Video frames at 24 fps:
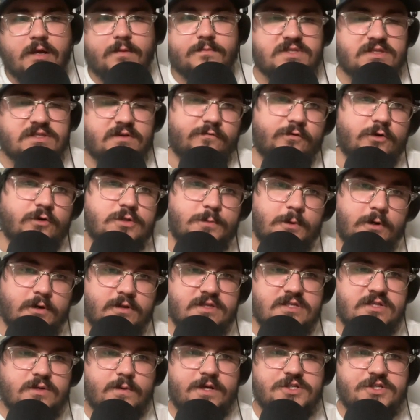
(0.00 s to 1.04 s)
the first part of
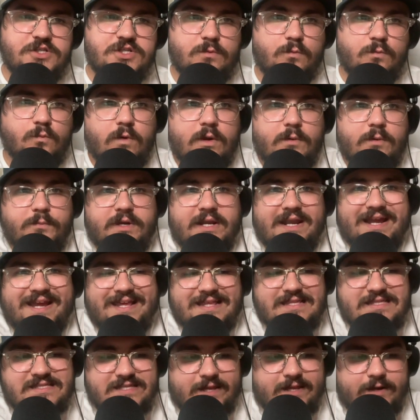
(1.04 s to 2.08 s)
this question, when would I
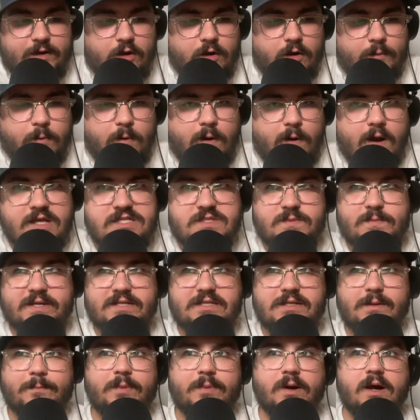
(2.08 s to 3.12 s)
consider a prospect
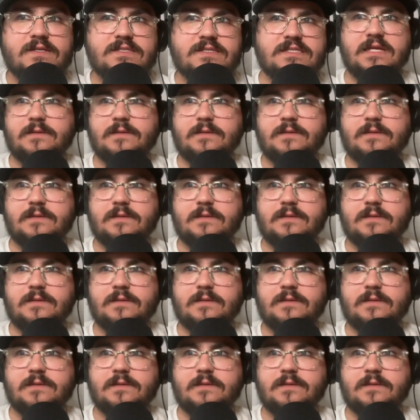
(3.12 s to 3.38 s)
a bust?